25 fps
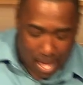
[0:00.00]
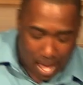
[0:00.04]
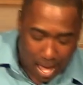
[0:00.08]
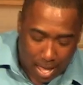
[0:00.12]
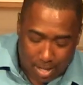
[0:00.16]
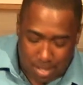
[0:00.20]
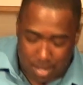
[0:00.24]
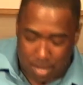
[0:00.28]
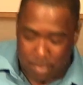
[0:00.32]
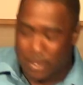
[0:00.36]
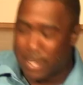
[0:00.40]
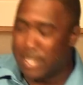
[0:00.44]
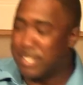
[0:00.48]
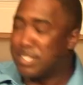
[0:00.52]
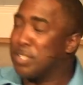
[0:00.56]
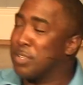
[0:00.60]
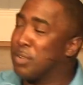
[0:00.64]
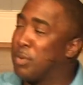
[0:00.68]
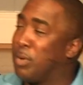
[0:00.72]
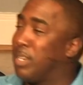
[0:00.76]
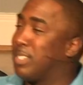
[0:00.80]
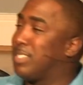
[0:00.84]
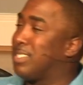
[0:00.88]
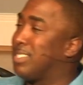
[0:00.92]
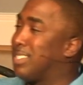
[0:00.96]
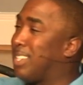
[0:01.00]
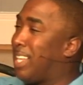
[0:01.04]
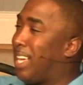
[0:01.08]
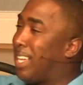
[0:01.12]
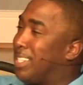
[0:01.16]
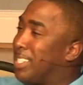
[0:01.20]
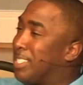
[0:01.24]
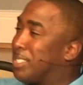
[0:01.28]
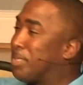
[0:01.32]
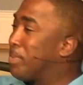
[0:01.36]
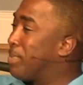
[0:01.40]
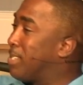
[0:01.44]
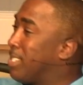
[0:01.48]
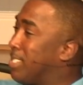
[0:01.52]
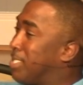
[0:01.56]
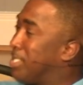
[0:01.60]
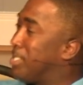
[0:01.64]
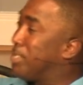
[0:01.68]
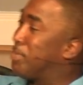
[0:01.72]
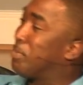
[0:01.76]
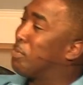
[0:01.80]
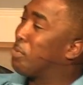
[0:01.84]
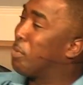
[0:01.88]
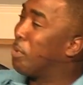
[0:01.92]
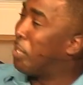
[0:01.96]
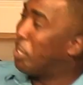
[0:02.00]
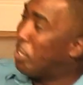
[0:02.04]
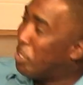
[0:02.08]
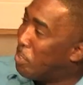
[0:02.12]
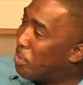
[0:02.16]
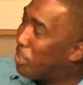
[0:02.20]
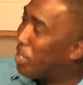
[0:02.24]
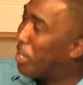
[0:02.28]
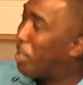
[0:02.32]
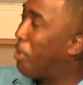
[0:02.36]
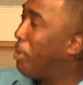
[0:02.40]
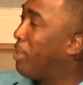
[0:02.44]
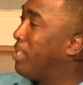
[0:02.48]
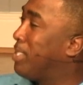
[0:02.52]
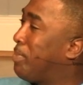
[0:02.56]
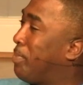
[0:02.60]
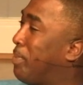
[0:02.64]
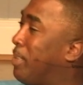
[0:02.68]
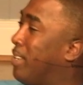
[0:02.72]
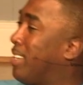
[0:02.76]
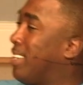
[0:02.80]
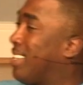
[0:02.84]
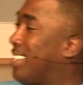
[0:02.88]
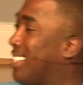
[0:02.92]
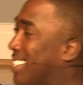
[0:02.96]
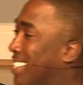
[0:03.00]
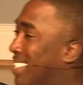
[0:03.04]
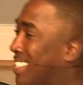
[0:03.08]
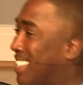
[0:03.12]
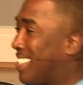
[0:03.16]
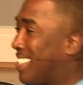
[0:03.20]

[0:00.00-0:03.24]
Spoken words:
I love asking questions like this because this is between you and the Holy Spirit.